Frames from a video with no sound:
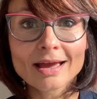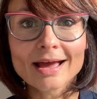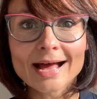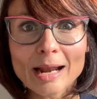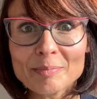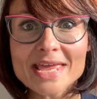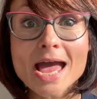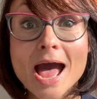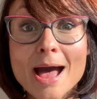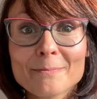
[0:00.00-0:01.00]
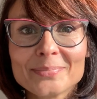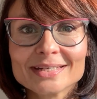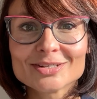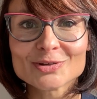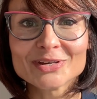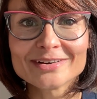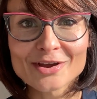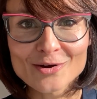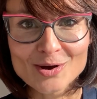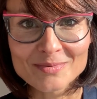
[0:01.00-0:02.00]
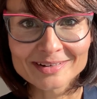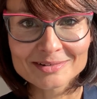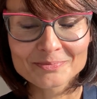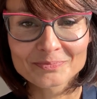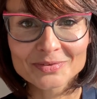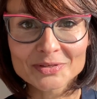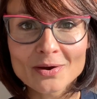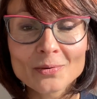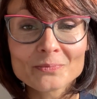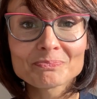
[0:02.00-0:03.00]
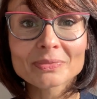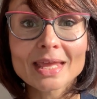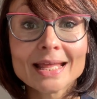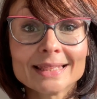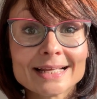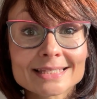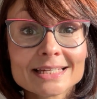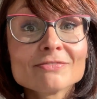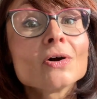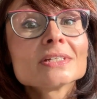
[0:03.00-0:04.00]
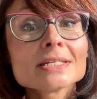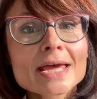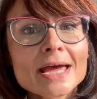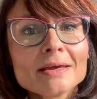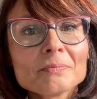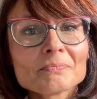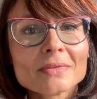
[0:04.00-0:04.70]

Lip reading: I'll be happy to hear your comment. So that's it for today.